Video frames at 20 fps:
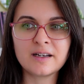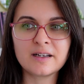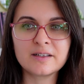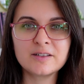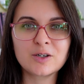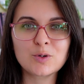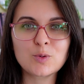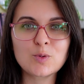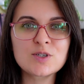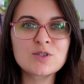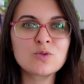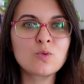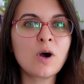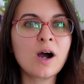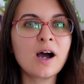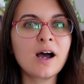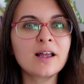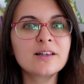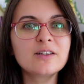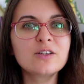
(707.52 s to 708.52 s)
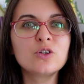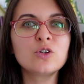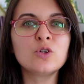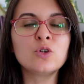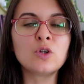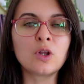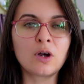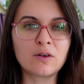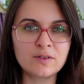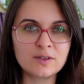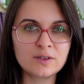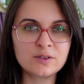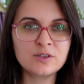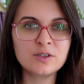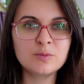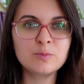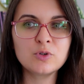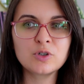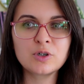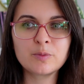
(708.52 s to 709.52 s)
There was 1
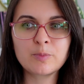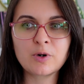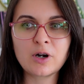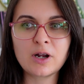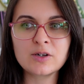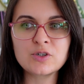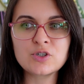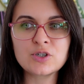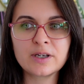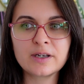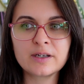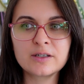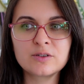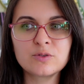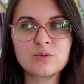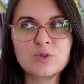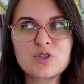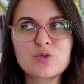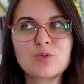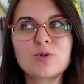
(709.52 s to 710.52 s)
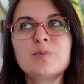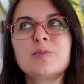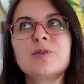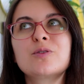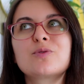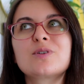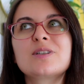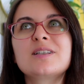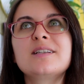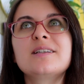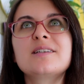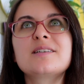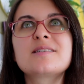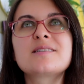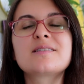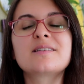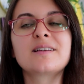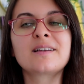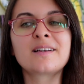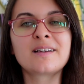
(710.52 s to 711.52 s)
novelty book project, which will be
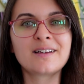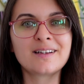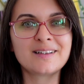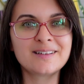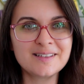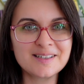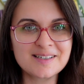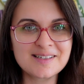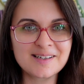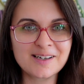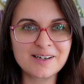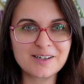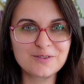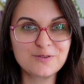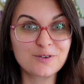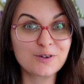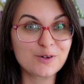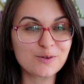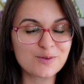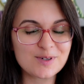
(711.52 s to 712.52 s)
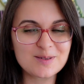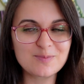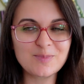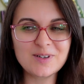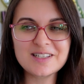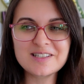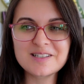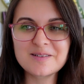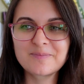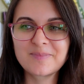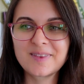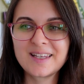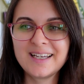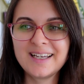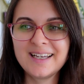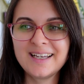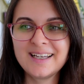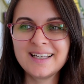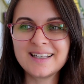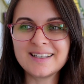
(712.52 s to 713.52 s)
released this year for Christmas.
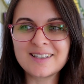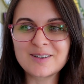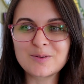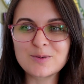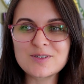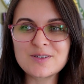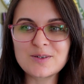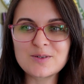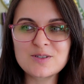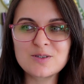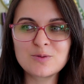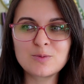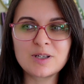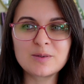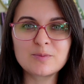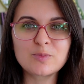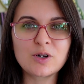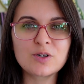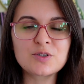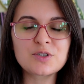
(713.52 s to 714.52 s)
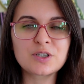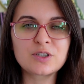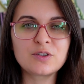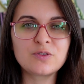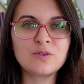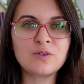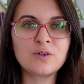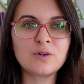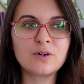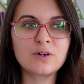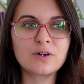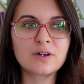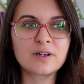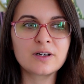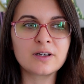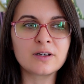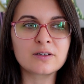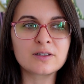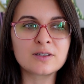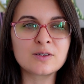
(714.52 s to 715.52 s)
There was also 1 project for
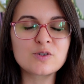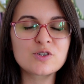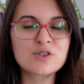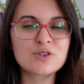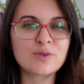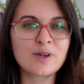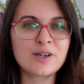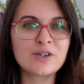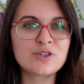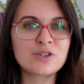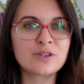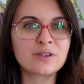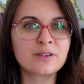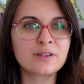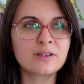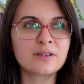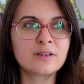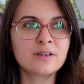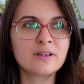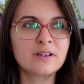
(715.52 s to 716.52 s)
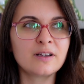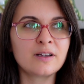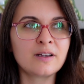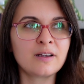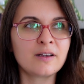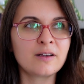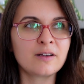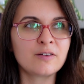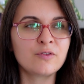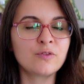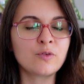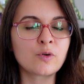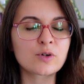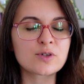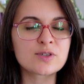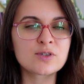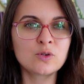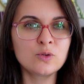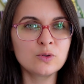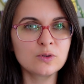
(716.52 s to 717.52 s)
illustration for
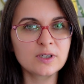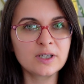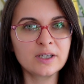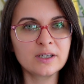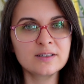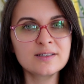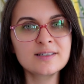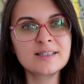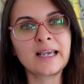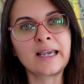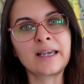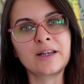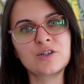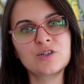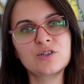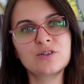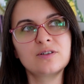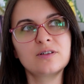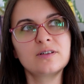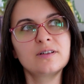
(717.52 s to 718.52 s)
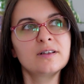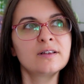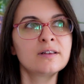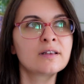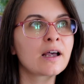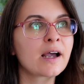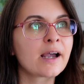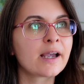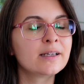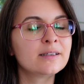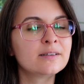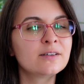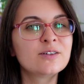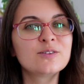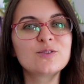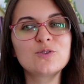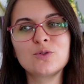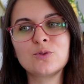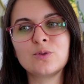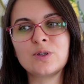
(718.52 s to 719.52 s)
school kids aged 9
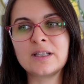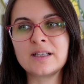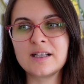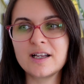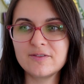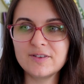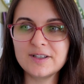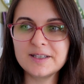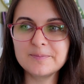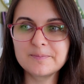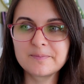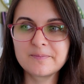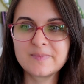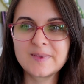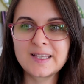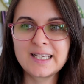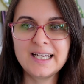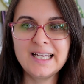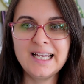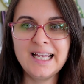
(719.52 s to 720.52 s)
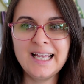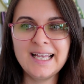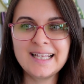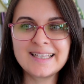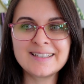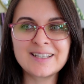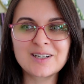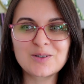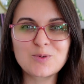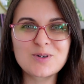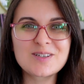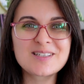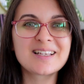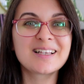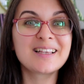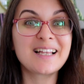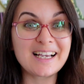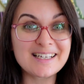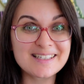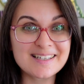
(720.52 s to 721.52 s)
to 11. There was a
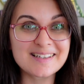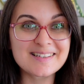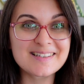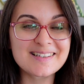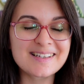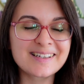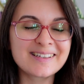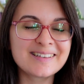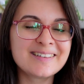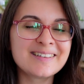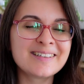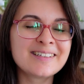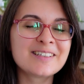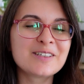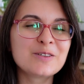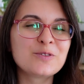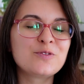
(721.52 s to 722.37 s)
licensing deal